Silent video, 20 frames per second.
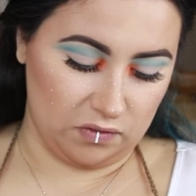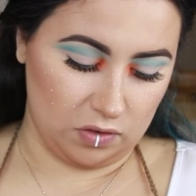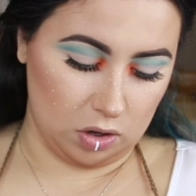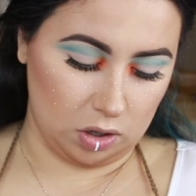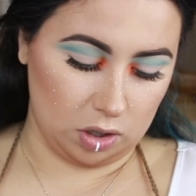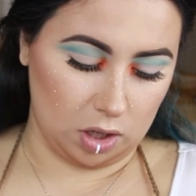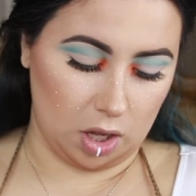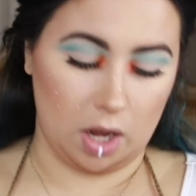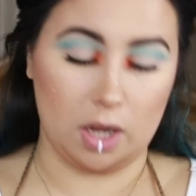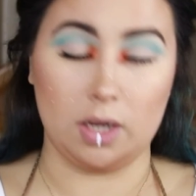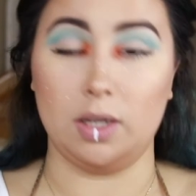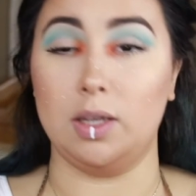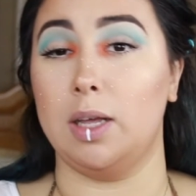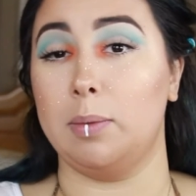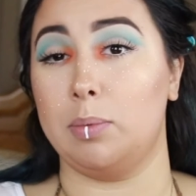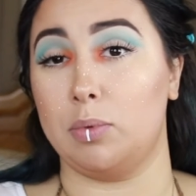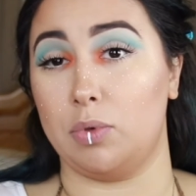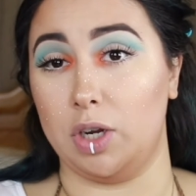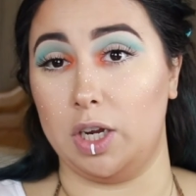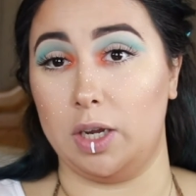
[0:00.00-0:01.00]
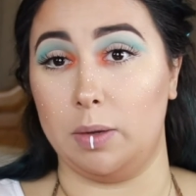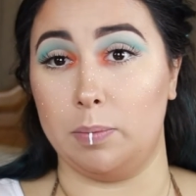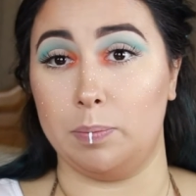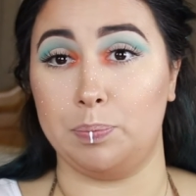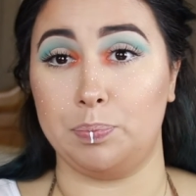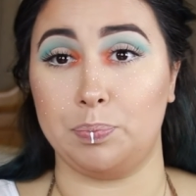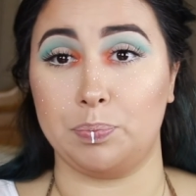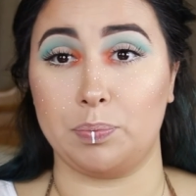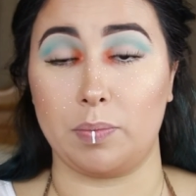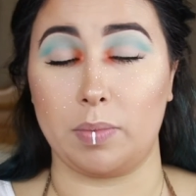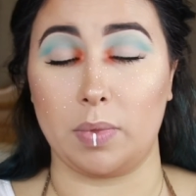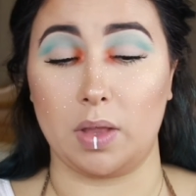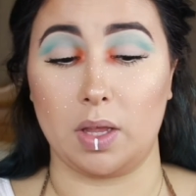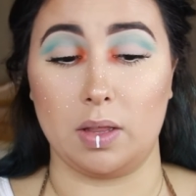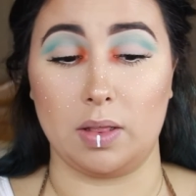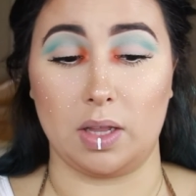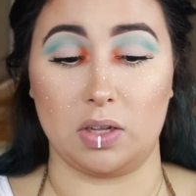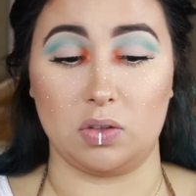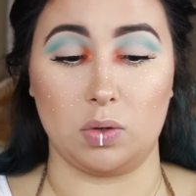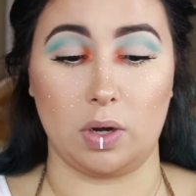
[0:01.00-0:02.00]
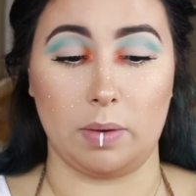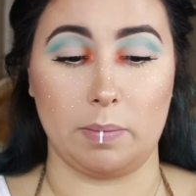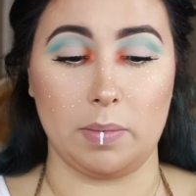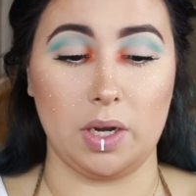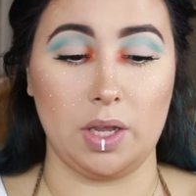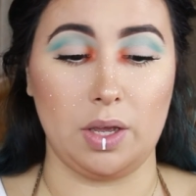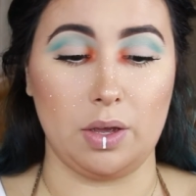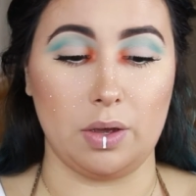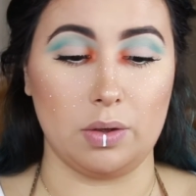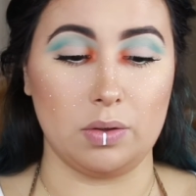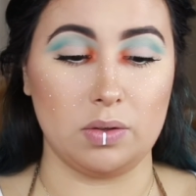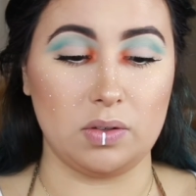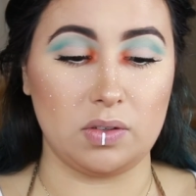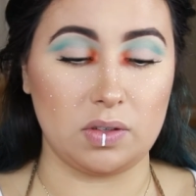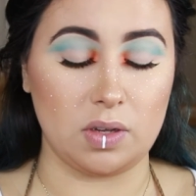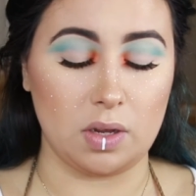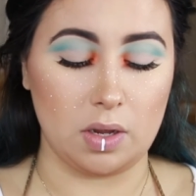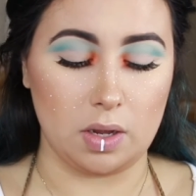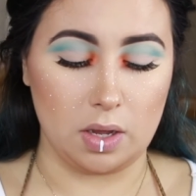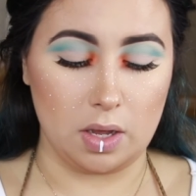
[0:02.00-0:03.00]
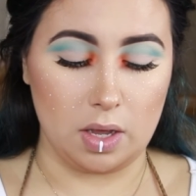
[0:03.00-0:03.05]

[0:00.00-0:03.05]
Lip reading: Full on lip cream. That's what I'm going to use.